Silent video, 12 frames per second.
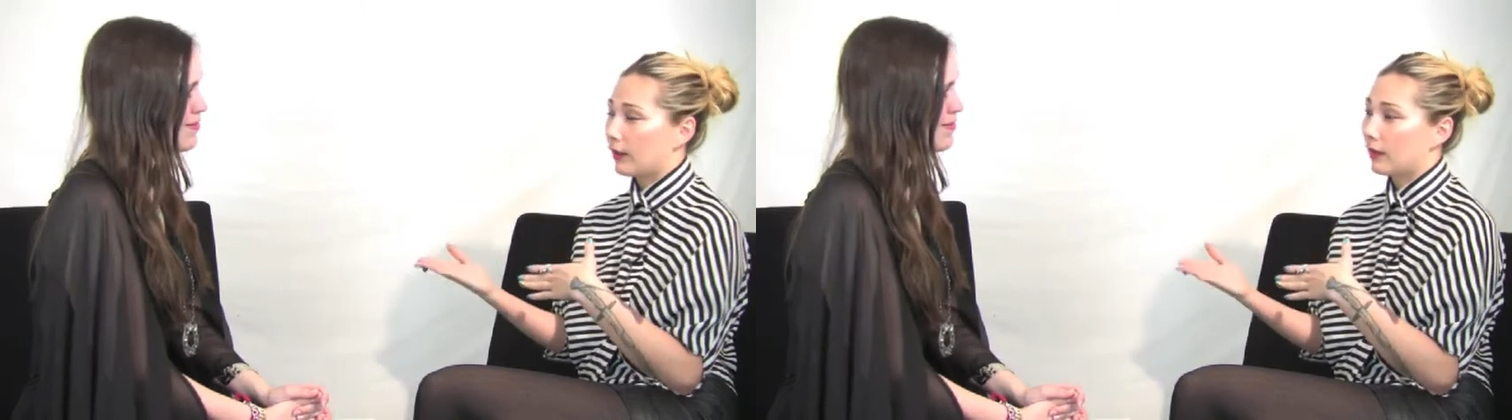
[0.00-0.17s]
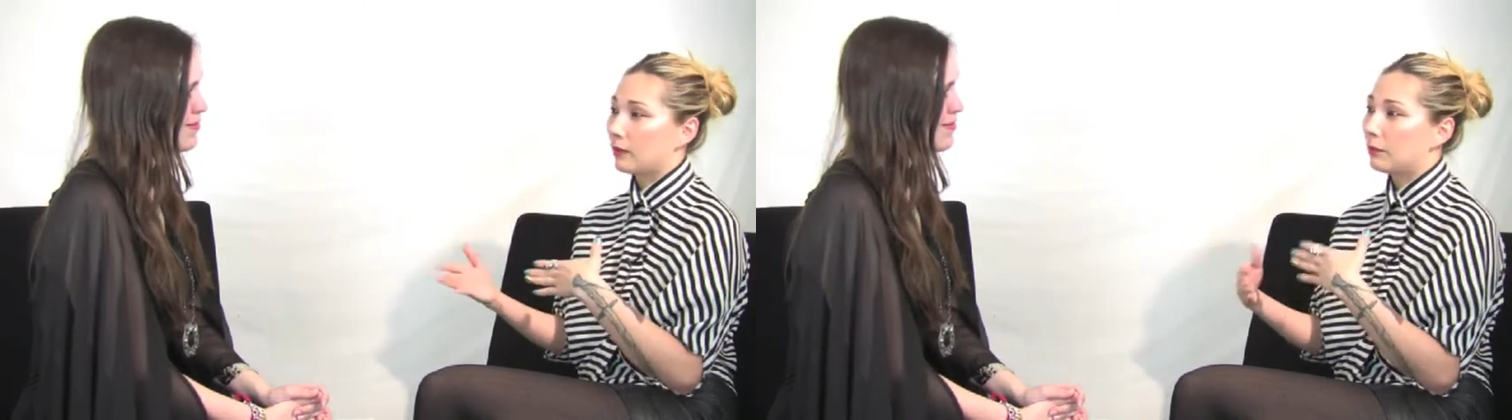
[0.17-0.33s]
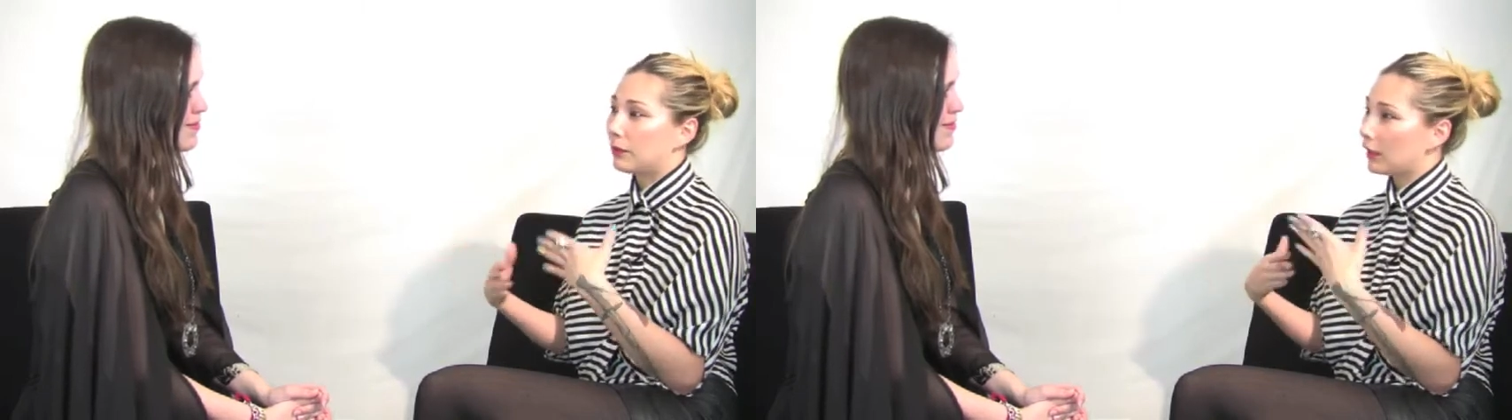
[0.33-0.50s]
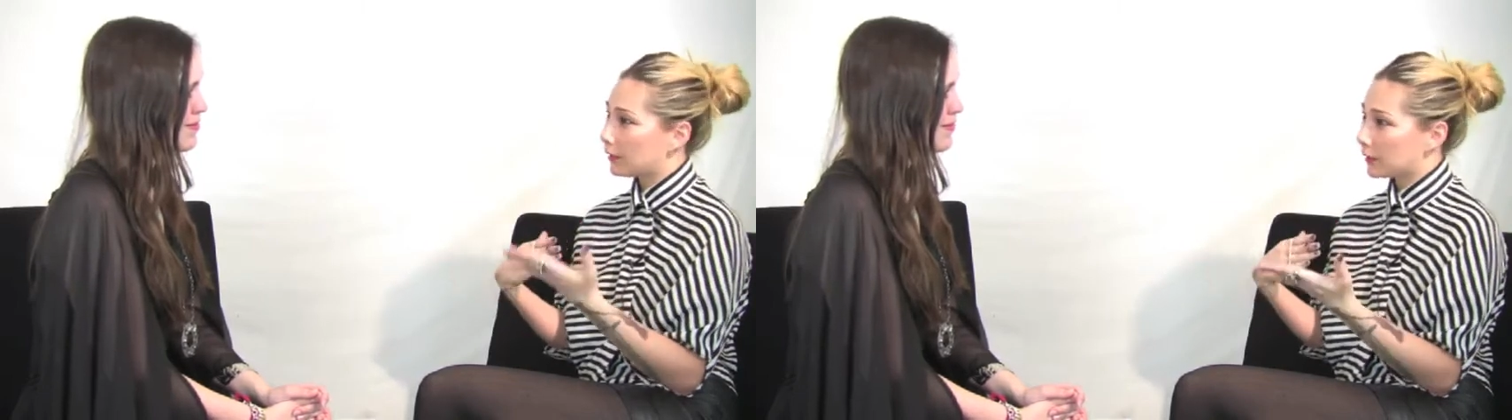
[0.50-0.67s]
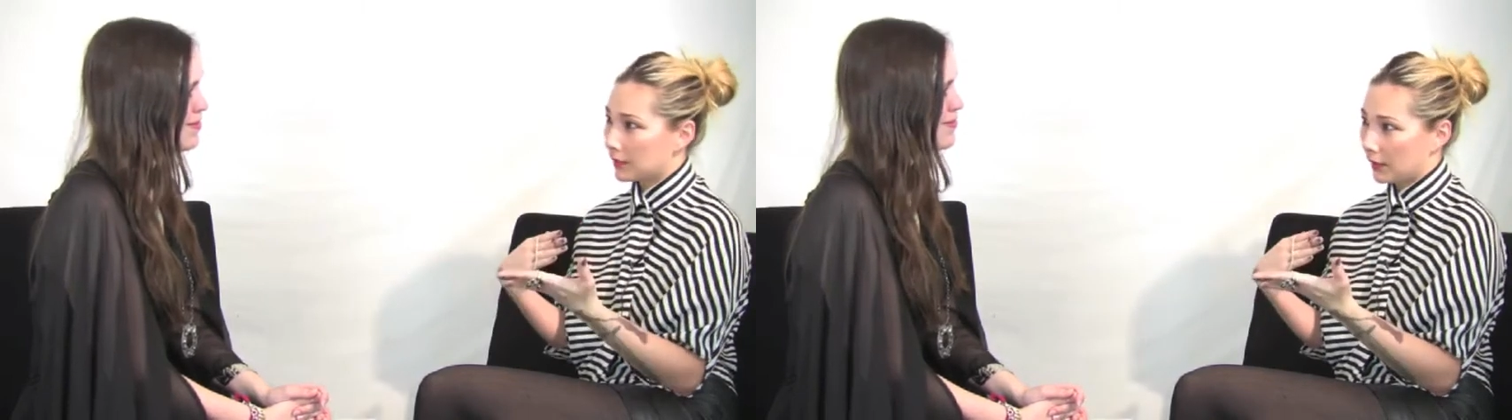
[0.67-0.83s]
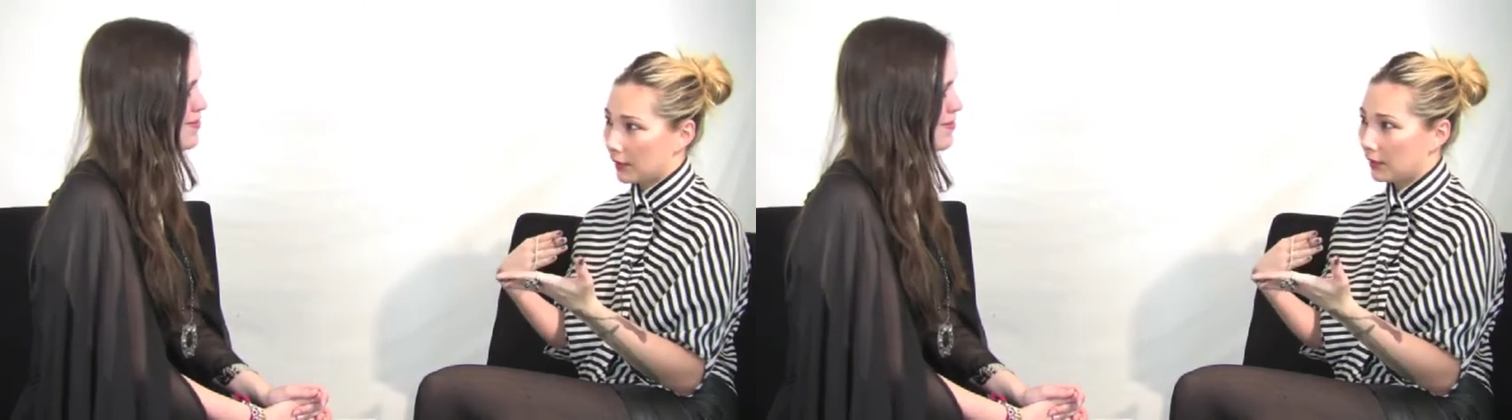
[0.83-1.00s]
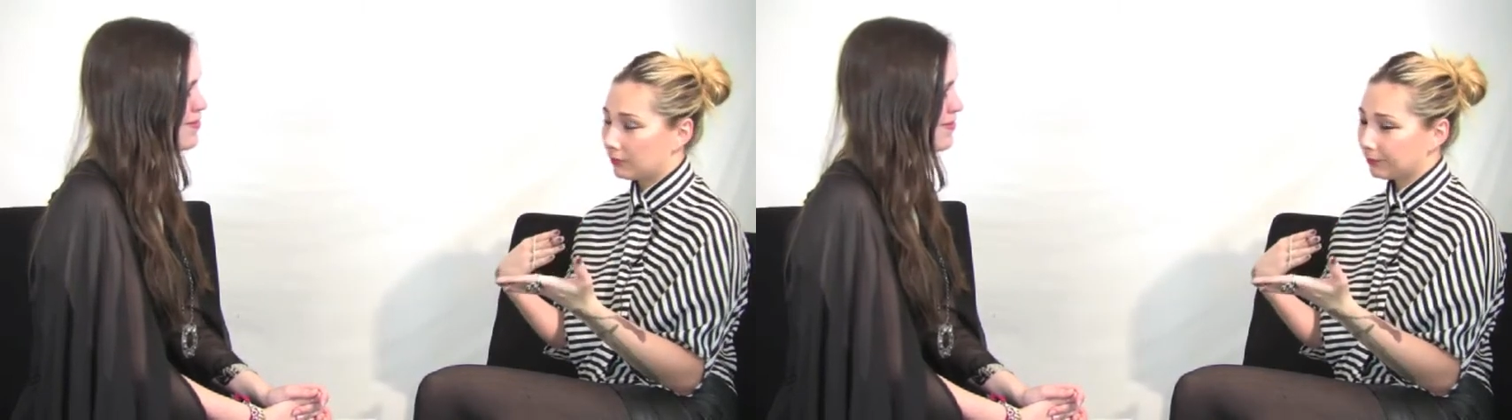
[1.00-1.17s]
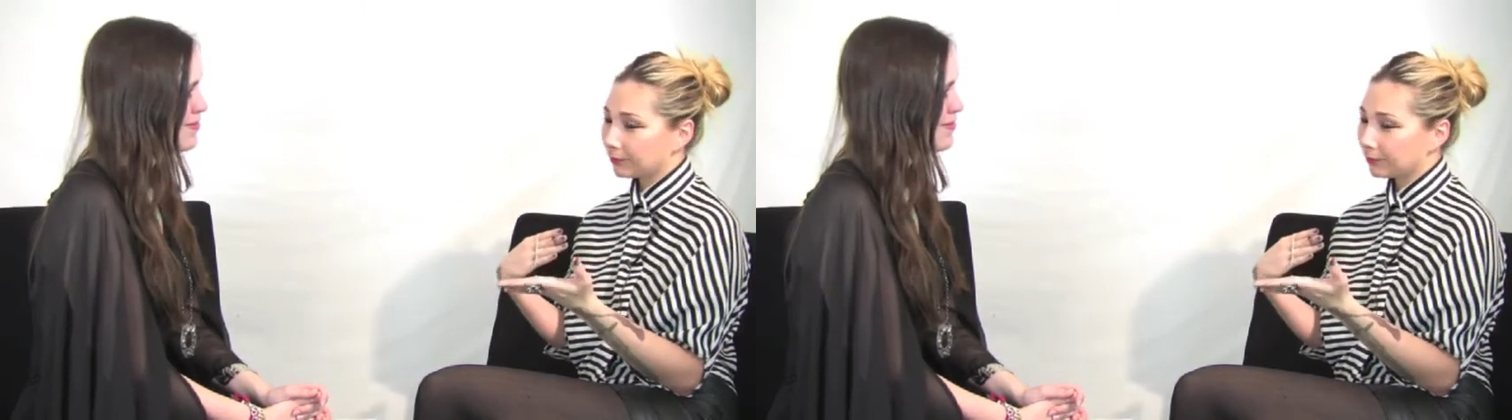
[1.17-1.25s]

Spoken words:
and Beyonce,